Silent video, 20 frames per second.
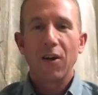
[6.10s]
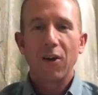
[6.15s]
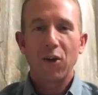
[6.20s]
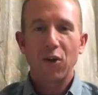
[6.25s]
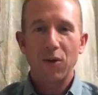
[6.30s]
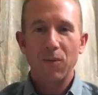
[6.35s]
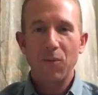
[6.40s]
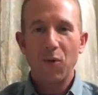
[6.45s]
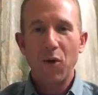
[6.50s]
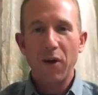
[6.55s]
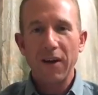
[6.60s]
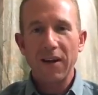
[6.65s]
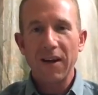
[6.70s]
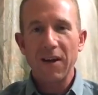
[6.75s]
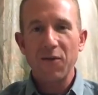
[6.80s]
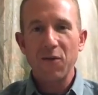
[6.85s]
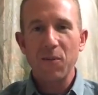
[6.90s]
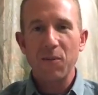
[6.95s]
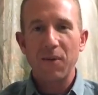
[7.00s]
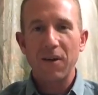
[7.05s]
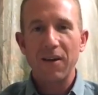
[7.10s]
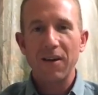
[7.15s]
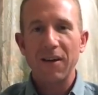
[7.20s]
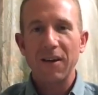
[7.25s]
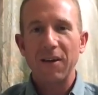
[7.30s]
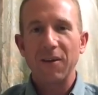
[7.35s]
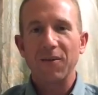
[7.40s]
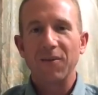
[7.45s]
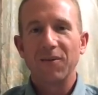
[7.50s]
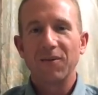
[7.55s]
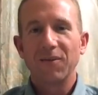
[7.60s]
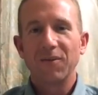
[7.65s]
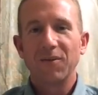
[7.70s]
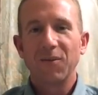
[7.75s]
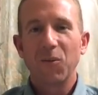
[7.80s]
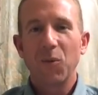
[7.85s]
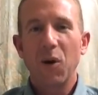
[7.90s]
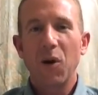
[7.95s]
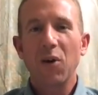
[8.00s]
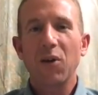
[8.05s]
Good morning, everybody.
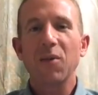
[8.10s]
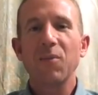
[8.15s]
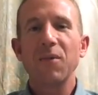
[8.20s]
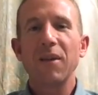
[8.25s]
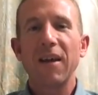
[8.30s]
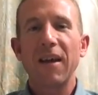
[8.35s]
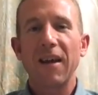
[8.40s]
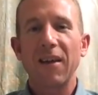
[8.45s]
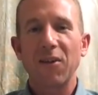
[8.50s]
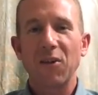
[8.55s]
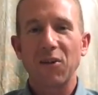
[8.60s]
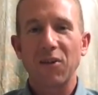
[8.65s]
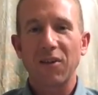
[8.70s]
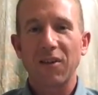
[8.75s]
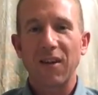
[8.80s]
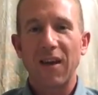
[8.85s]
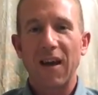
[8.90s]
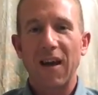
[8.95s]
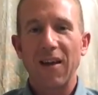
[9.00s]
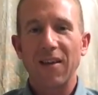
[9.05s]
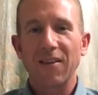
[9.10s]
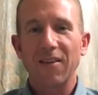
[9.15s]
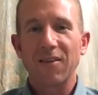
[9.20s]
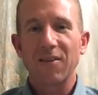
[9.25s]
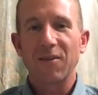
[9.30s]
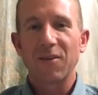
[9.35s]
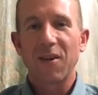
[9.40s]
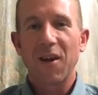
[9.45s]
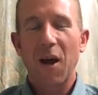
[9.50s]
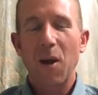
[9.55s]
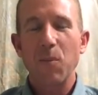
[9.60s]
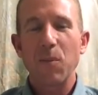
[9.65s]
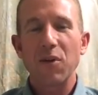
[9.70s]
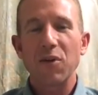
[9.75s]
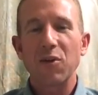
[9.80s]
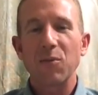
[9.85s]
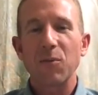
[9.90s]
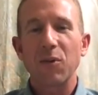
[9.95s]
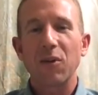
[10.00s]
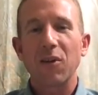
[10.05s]
Welcome to English class. I'm
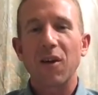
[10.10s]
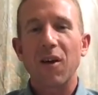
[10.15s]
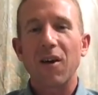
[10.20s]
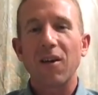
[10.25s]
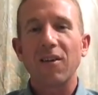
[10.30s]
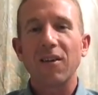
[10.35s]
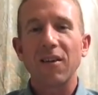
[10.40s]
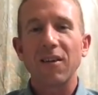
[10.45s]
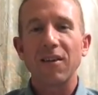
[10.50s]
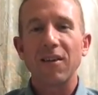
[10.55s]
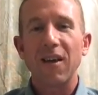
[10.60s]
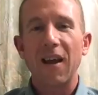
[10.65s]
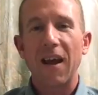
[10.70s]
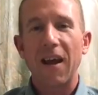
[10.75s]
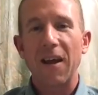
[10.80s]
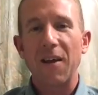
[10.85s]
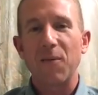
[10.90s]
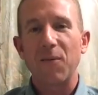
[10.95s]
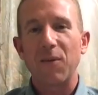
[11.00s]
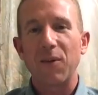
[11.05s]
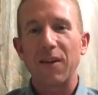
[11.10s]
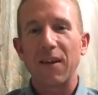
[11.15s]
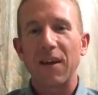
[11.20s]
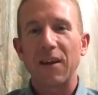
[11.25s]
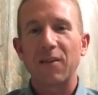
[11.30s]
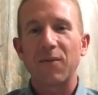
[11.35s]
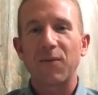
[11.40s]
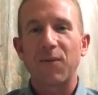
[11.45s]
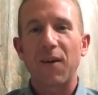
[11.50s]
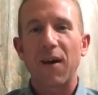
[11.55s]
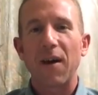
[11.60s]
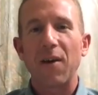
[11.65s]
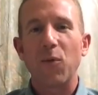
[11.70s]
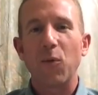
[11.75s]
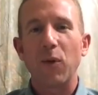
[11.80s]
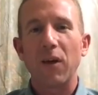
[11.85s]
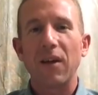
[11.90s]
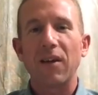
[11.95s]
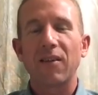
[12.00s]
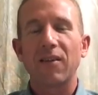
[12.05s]
Mr. McLaughlin, and for the next 5
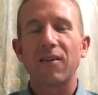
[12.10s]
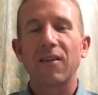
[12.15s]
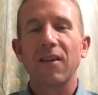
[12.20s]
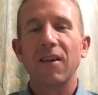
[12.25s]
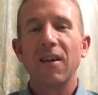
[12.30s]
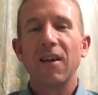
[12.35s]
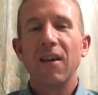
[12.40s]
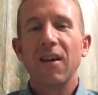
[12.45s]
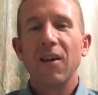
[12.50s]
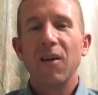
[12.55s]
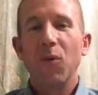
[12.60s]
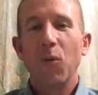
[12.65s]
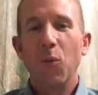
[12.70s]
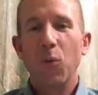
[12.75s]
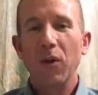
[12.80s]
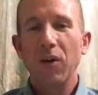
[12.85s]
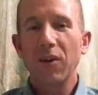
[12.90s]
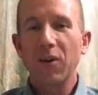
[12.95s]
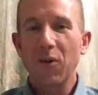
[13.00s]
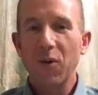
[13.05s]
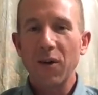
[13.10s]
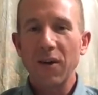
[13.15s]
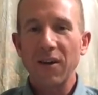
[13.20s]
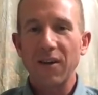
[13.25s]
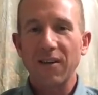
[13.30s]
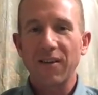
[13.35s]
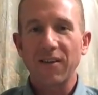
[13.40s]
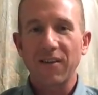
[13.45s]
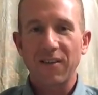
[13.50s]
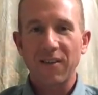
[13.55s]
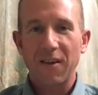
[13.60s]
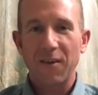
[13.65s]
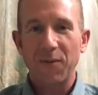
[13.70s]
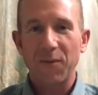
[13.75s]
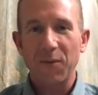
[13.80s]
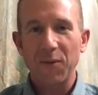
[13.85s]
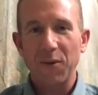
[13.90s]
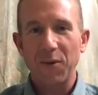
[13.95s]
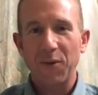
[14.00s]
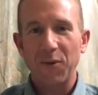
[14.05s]
weeks, we're going to
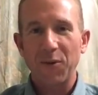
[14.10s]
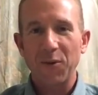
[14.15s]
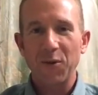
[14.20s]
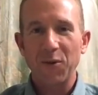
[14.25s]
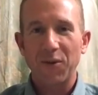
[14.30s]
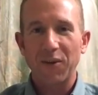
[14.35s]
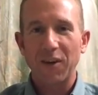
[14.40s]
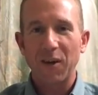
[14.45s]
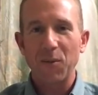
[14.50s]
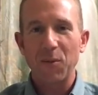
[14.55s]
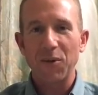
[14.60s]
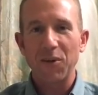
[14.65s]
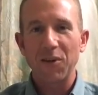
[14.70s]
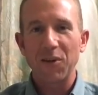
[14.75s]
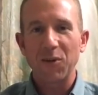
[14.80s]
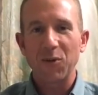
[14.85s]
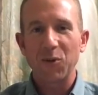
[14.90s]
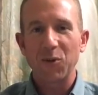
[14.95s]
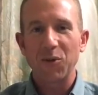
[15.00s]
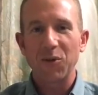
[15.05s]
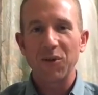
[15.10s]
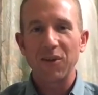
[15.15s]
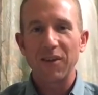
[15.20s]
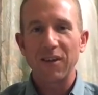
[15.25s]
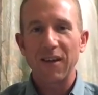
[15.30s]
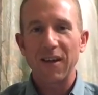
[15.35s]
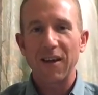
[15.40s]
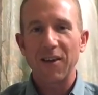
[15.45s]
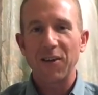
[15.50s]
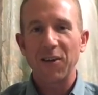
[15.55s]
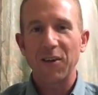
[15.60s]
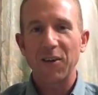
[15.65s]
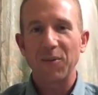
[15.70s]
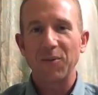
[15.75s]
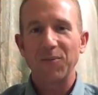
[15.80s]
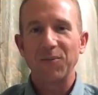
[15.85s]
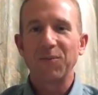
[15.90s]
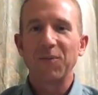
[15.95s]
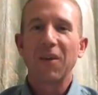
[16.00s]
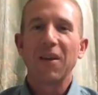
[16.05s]
suffer through summer school together.
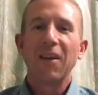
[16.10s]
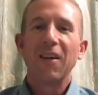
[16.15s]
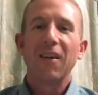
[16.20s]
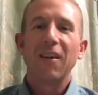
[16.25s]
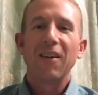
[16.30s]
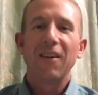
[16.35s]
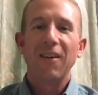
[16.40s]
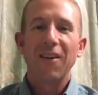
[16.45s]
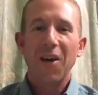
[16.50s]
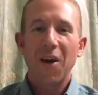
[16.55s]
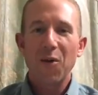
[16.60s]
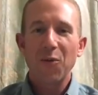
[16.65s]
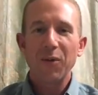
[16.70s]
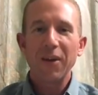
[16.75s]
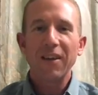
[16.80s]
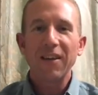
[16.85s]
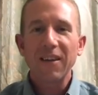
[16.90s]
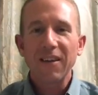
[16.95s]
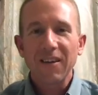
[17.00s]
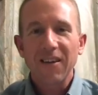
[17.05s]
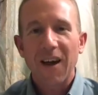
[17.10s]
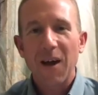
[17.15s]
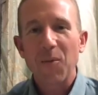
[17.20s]
Not really.